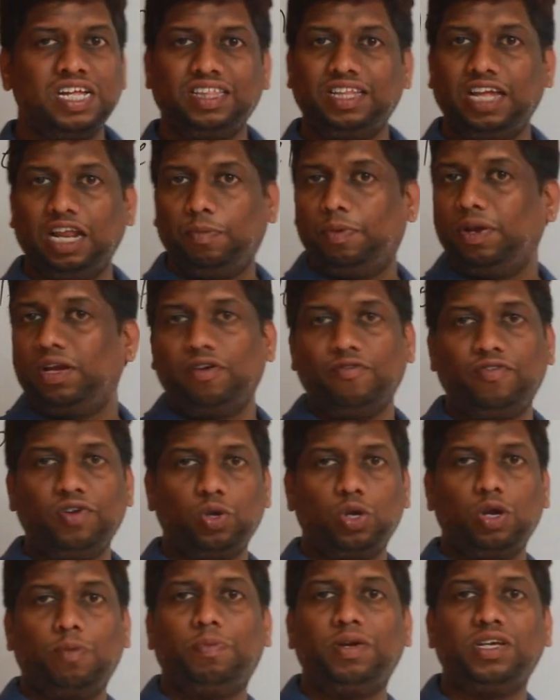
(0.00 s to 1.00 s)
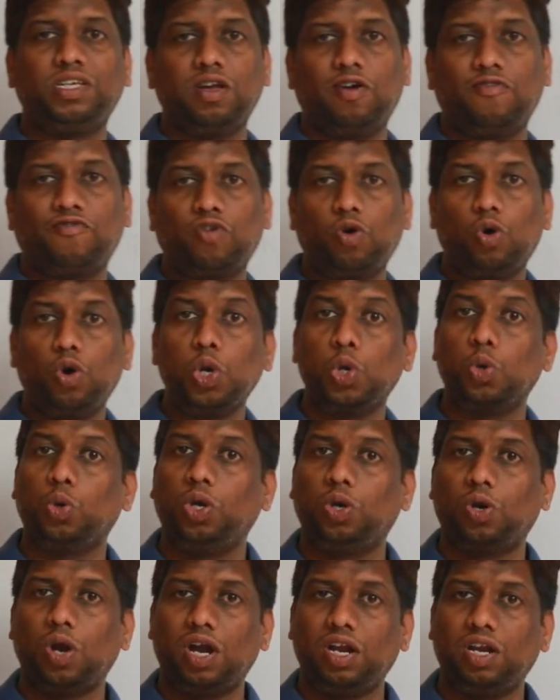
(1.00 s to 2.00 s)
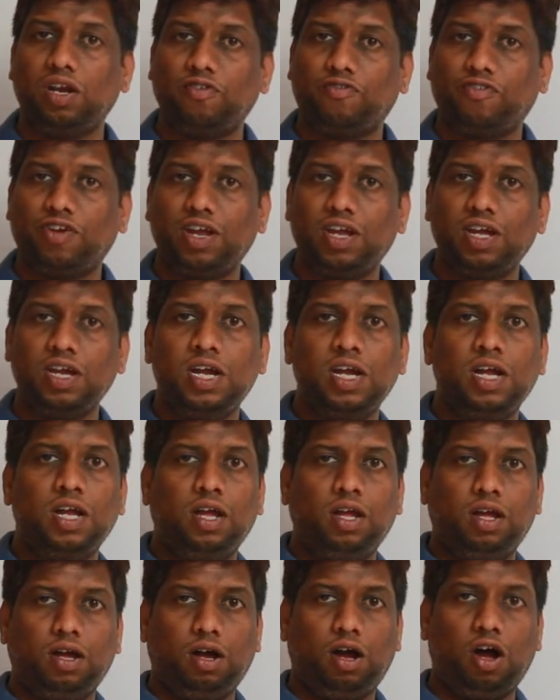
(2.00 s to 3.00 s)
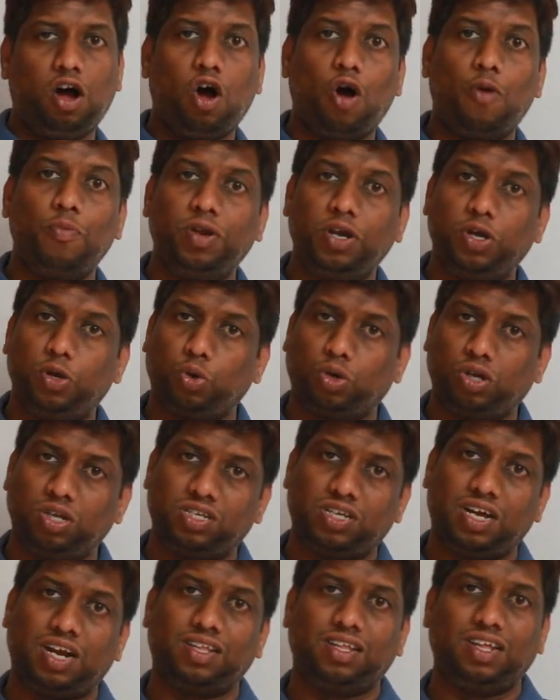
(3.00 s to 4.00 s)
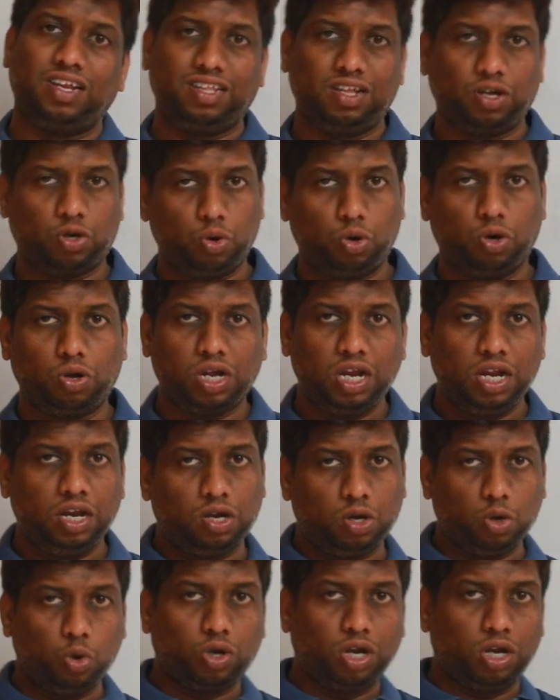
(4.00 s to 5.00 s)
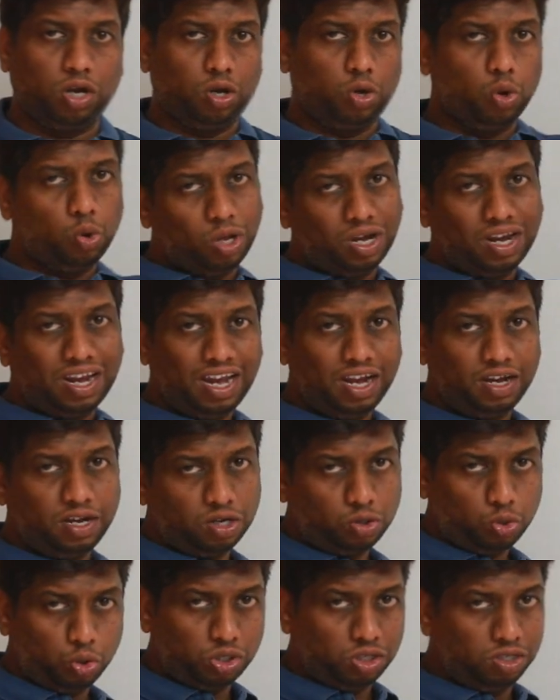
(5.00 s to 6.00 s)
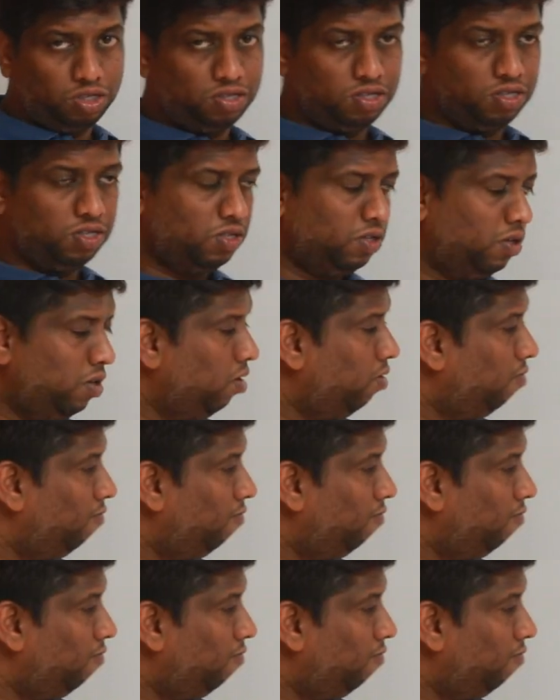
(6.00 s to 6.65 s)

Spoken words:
They'll be giving you a piece of code. You need to identify how many tokens are there in the code. Okay, token related question this is.